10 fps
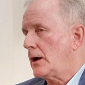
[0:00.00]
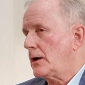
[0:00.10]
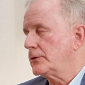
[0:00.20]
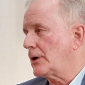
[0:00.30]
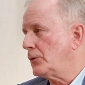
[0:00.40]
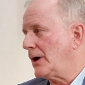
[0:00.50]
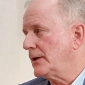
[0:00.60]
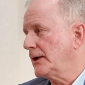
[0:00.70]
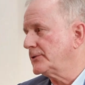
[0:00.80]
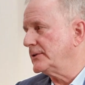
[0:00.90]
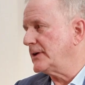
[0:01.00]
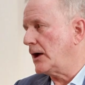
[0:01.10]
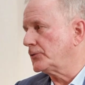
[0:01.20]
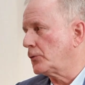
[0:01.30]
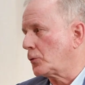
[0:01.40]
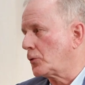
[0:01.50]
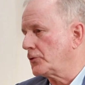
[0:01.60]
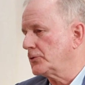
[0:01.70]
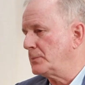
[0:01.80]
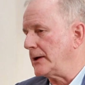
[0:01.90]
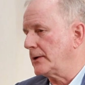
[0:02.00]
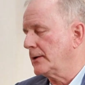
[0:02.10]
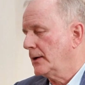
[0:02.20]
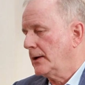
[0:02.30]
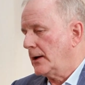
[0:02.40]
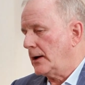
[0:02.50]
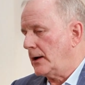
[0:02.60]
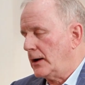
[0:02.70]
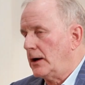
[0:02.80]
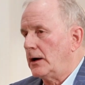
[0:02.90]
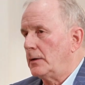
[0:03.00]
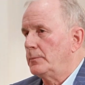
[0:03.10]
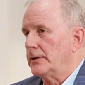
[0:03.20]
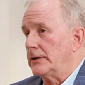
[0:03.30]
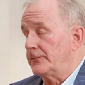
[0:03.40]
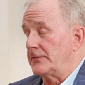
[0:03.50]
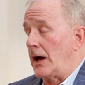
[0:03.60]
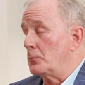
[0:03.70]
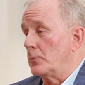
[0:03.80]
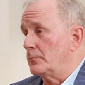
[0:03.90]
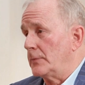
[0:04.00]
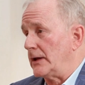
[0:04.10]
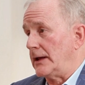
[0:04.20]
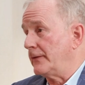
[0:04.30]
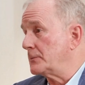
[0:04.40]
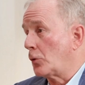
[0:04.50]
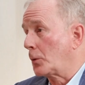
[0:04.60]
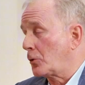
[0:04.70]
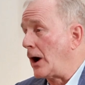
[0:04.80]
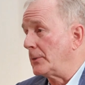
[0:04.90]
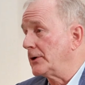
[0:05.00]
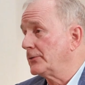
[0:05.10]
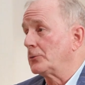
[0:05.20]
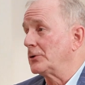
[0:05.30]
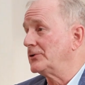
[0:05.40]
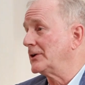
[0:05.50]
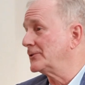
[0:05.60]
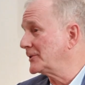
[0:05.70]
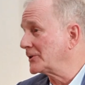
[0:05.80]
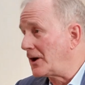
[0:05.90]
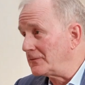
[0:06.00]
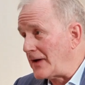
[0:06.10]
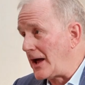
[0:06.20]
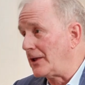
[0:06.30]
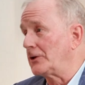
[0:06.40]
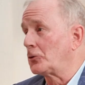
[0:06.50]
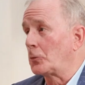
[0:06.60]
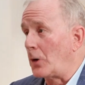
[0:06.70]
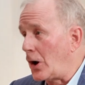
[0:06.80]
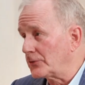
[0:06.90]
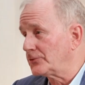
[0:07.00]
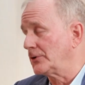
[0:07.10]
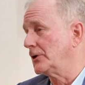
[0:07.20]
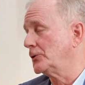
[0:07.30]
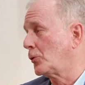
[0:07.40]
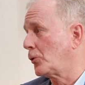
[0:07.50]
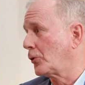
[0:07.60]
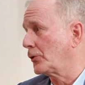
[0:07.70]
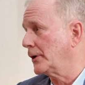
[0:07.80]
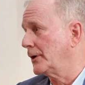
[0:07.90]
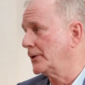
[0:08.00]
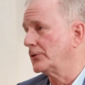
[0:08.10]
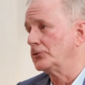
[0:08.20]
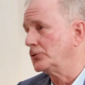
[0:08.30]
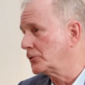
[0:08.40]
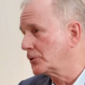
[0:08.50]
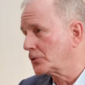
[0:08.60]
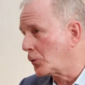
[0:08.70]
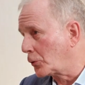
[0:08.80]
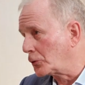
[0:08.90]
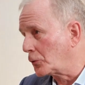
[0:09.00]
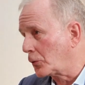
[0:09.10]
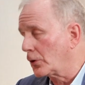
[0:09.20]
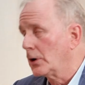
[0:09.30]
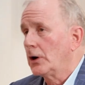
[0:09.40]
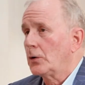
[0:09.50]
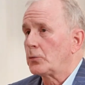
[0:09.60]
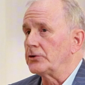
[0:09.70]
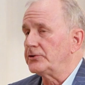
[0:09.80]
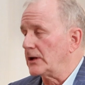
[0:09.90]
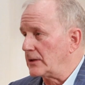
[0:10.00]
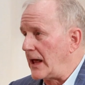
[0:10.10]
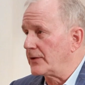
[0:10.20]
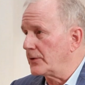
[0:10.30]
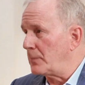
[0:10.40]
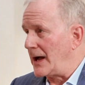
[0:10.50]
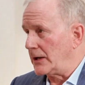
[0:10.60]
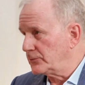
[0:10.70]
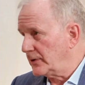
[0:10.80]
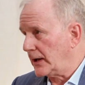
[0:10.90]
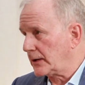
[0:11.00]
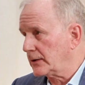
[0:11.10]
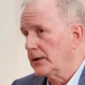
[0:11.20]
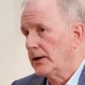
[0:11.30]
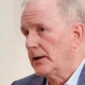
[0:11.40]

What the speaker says: I'd like to see Dallas-Fort Worth as being a hub, if not even more prominent than we see in Silicon Valley or Boston or in the Duke corridor, where you see a lot of the biotech